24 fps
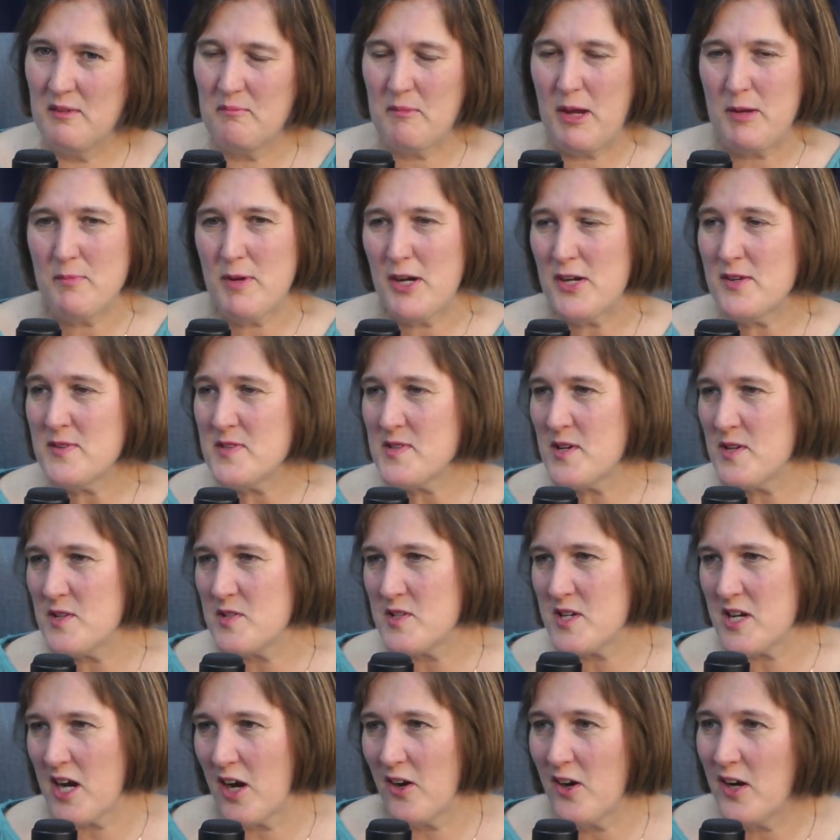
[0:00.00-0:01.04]
My parents are
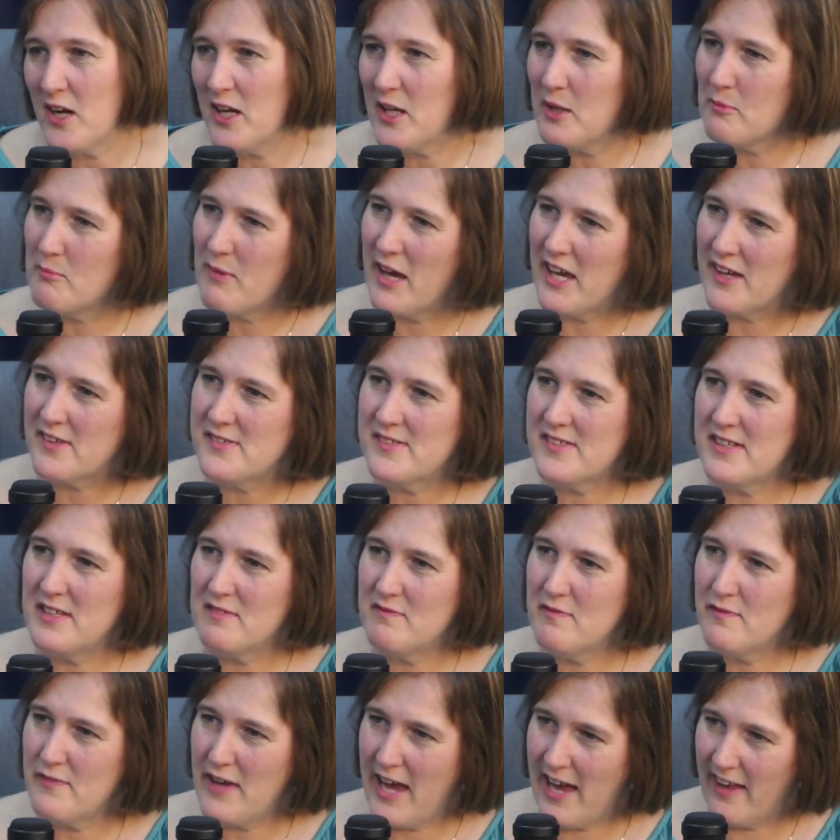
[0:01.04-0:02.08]
Jerry and
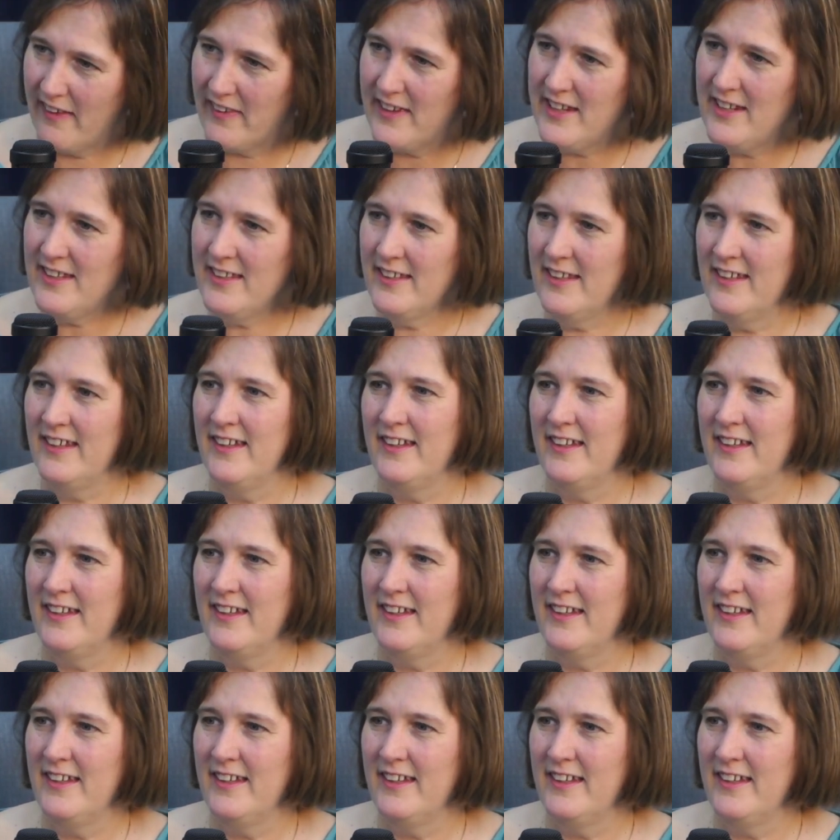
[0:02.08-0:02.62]
Maxine Falley,